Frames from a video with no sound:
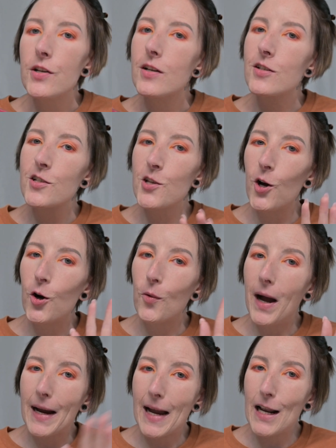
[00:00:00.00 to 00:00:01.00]
So
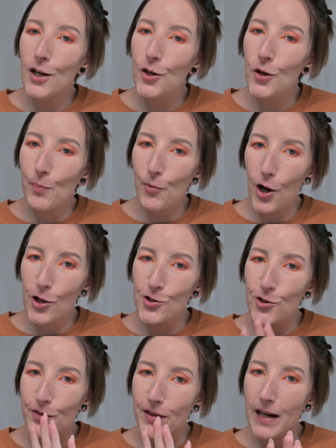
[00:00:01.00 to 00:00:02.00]
I got a new
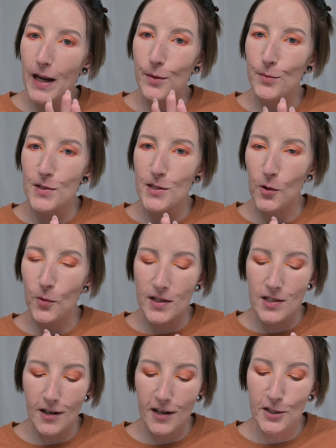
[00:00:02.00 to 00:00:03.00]
bronzer that I'm so
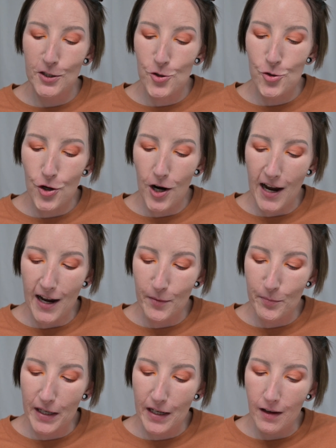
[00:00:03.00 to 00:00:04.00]
excited to try
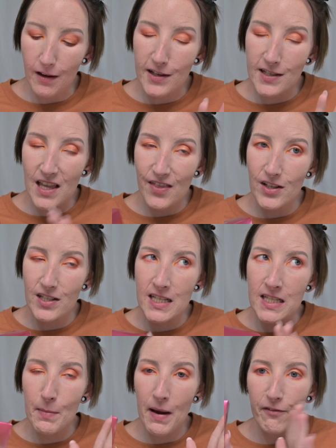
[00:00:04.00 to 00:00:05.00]
because this is my